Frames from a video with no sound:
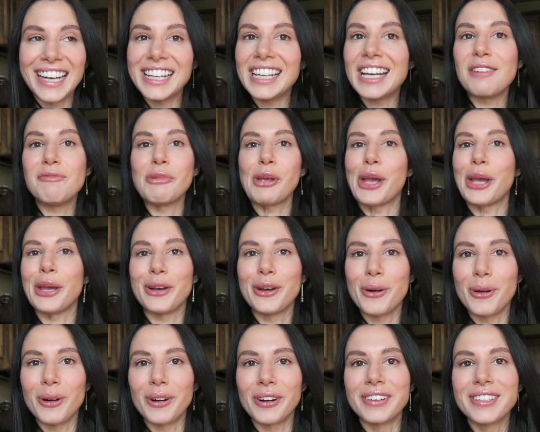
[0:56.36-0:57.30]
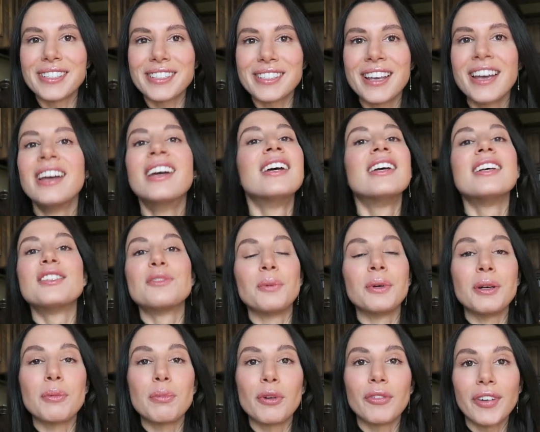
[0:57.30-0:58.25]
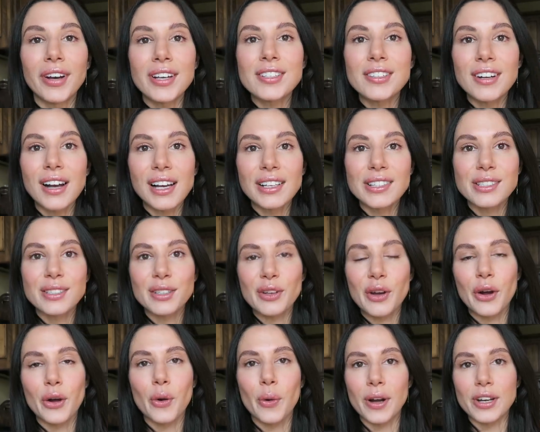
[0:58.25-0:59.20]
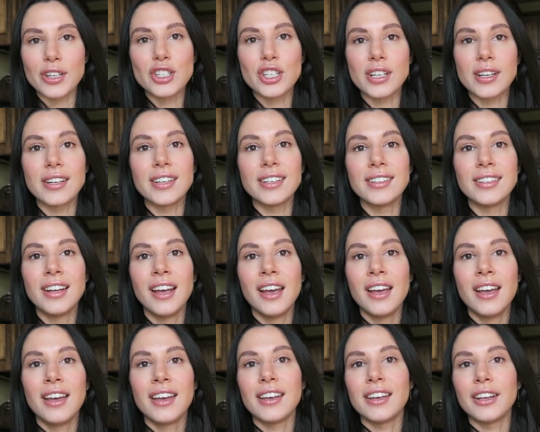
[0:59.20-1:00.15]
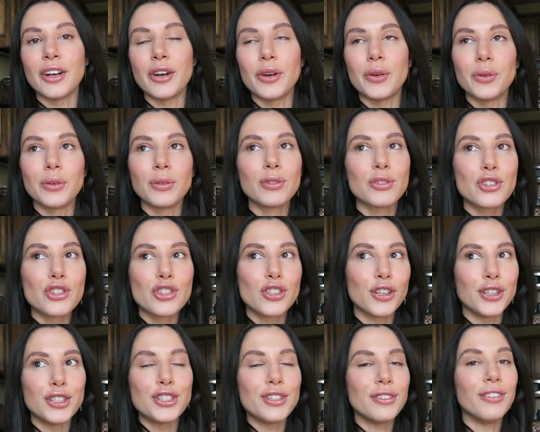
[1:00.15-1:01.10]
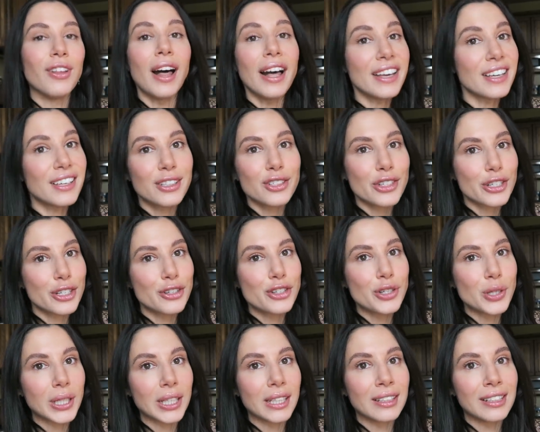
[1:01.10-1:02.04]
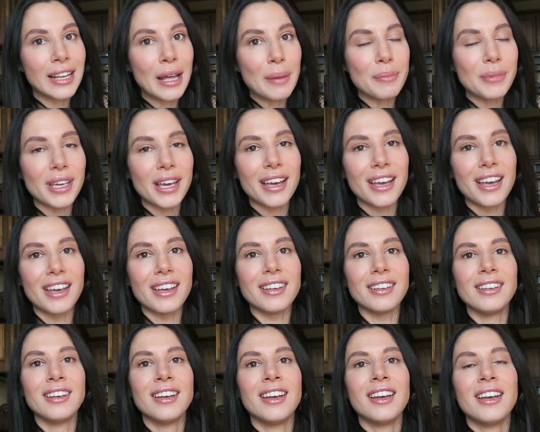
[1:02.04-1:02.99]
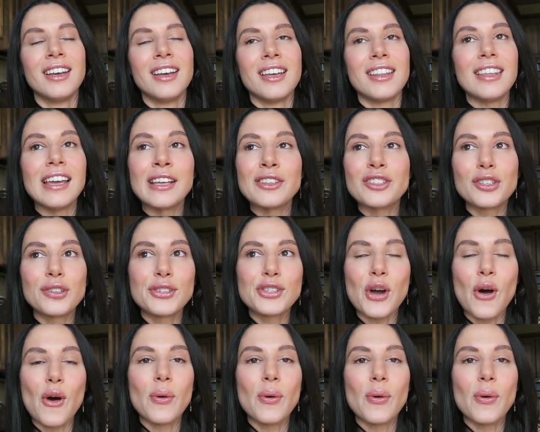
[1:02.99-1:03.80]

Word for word: any MBA course is when a professor asks a question, you know, should like, should you get an MBA? The answer is